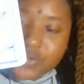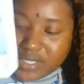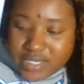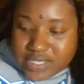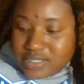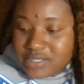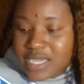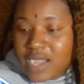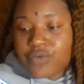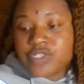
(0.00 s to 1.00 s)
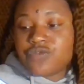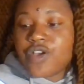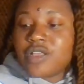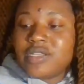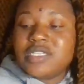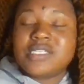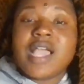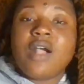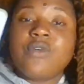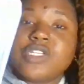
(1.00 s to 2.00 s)
thing that this tower is falling. This
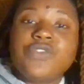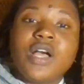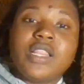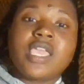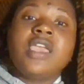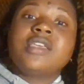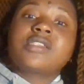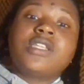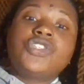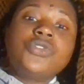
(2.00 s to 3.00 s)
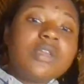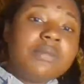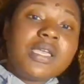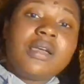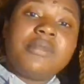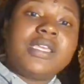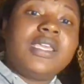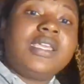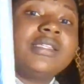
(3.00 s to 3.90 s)
tower is falling so that you can become the king of